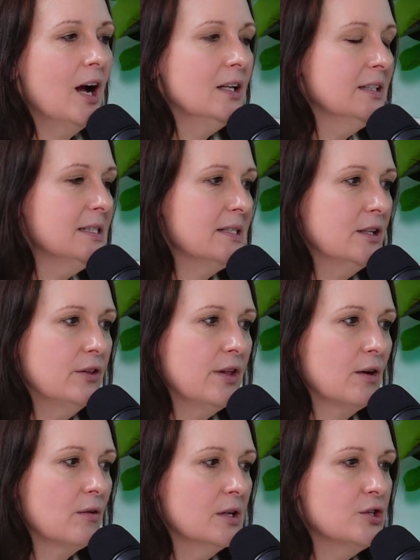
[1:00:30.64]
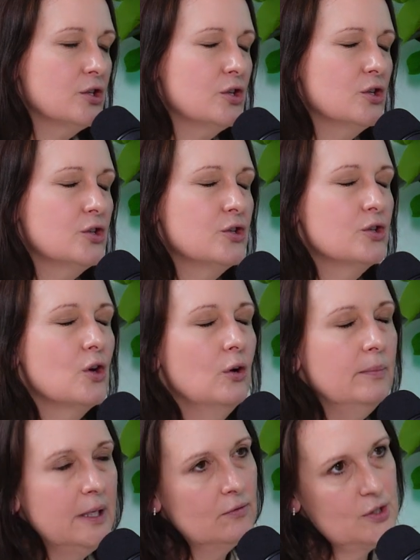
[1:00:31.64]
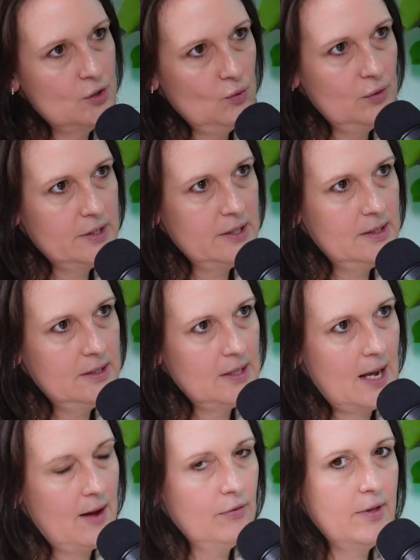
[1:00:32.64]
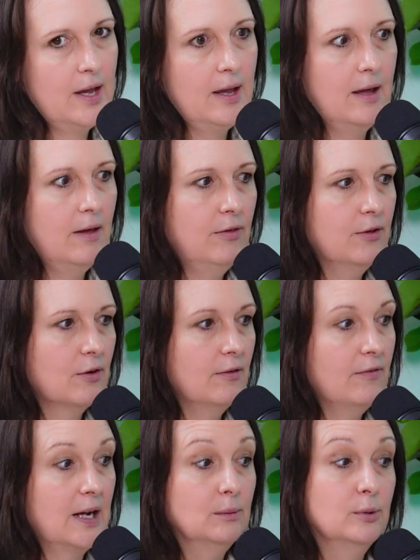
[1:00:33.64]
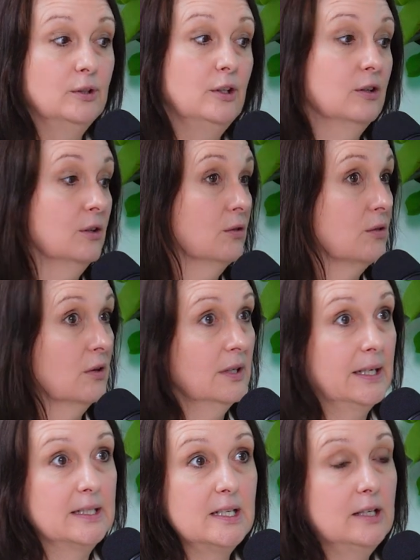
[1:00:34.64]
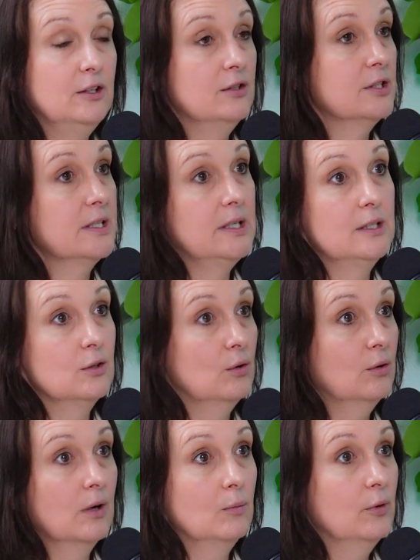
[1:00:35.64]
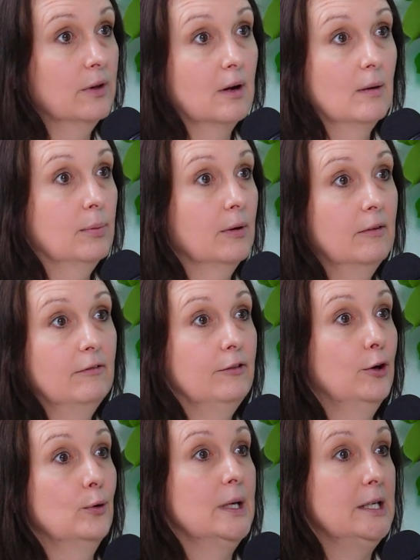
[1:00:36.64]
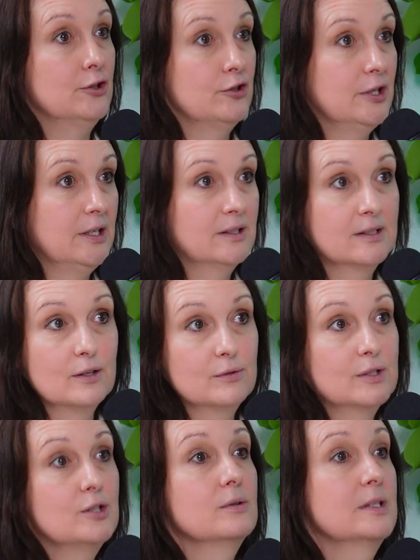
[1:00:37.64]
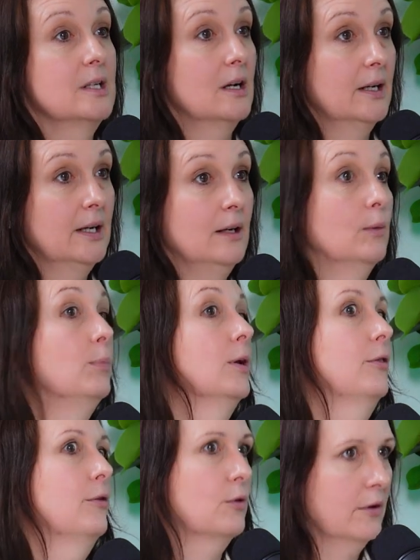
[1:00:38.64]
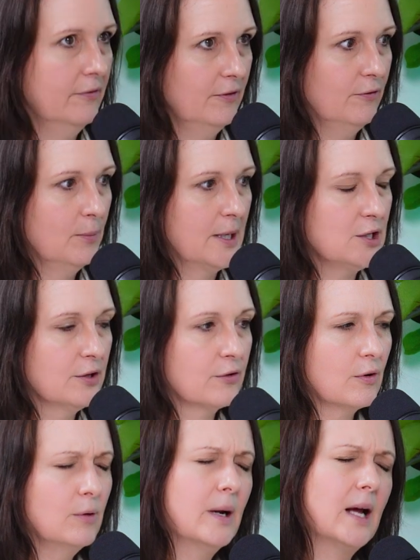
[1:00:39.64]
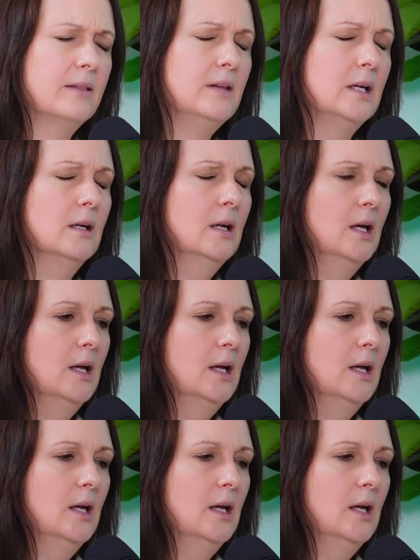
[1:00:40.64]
Listen, there are so many resources out there that are available. You can look on LinkedIn. You just need to hook up with a couple of, ESG consultants. You'll start getting a plethora of information through. But I think